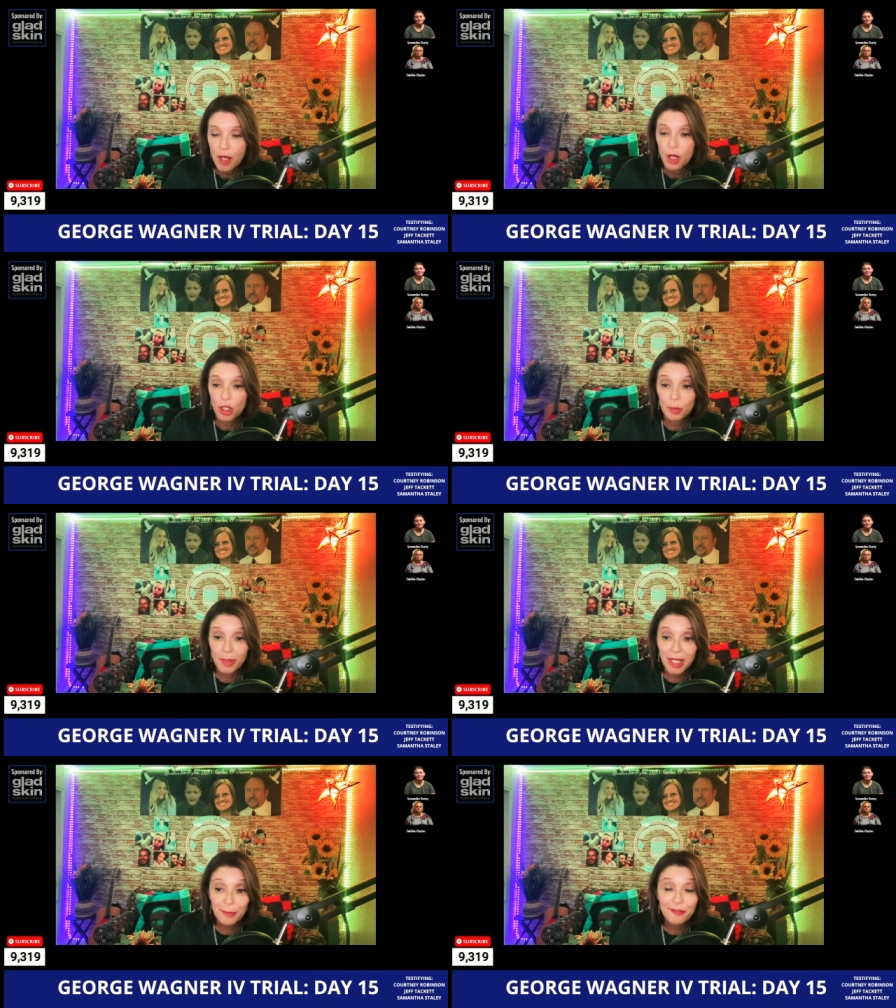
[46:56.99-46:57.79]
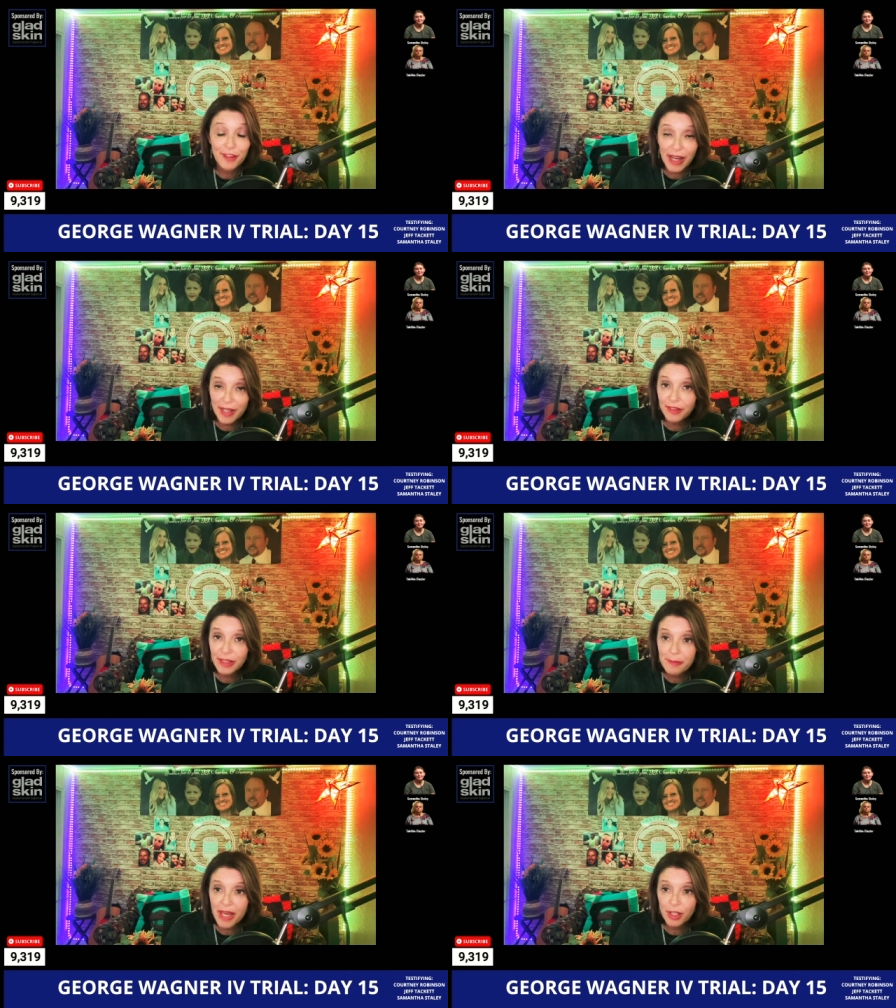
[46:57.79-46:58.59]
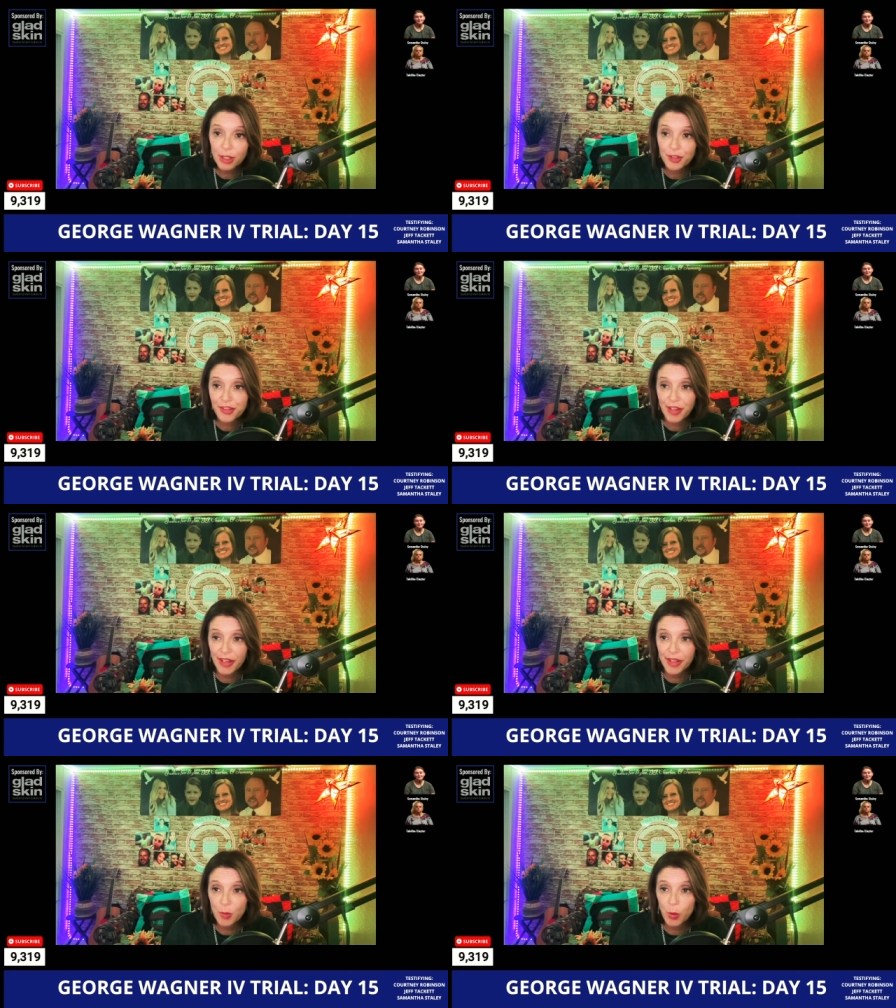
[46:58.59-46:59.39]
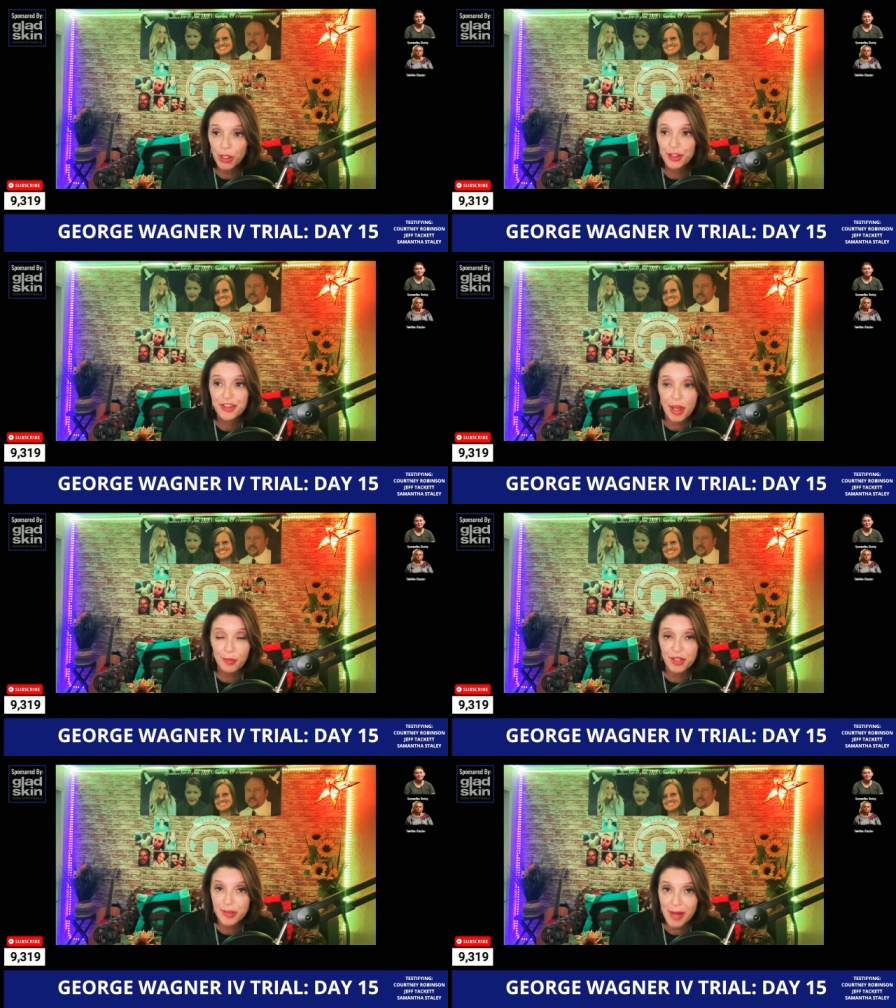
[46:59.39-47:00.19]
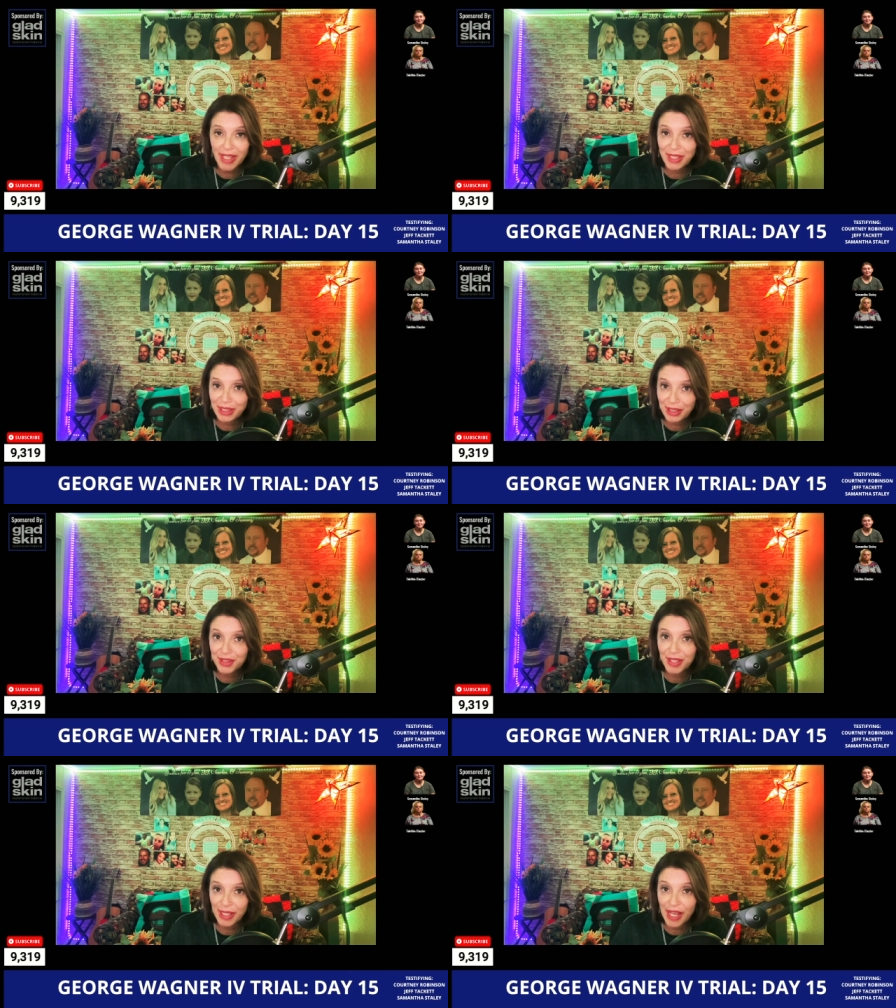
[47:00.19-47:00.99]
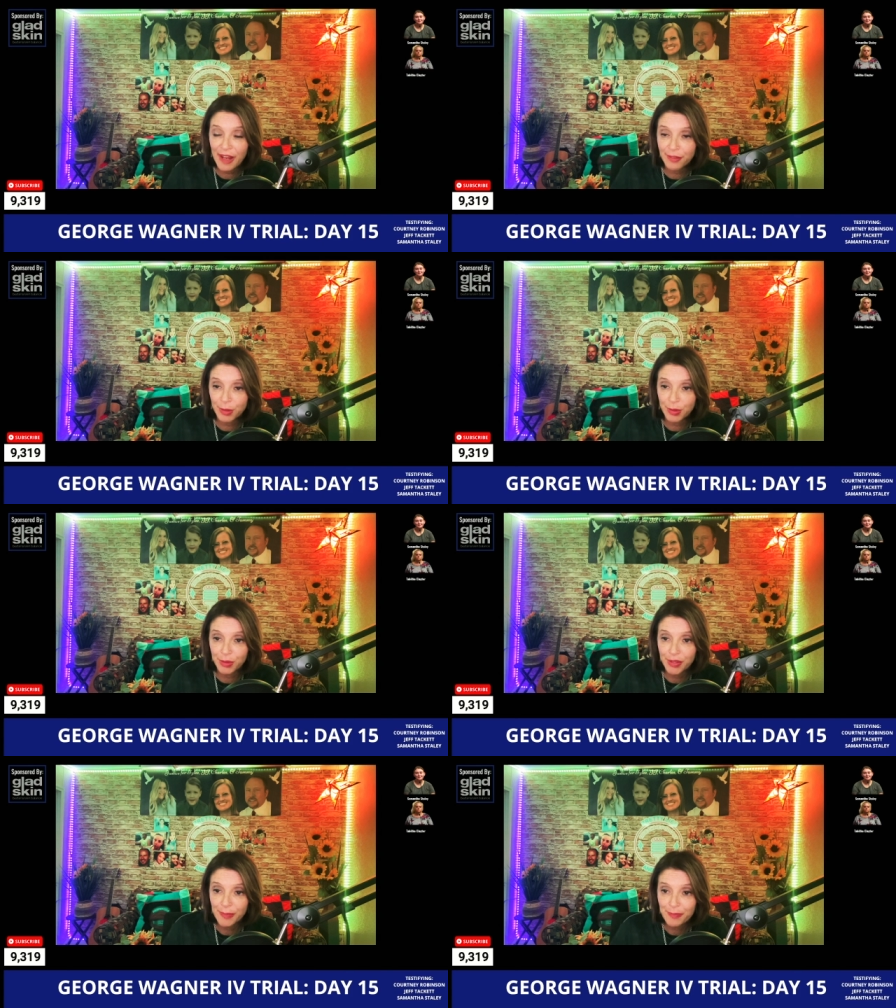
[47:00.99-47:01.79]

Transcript: Her mom finally met her son when her son was about a year and a half old.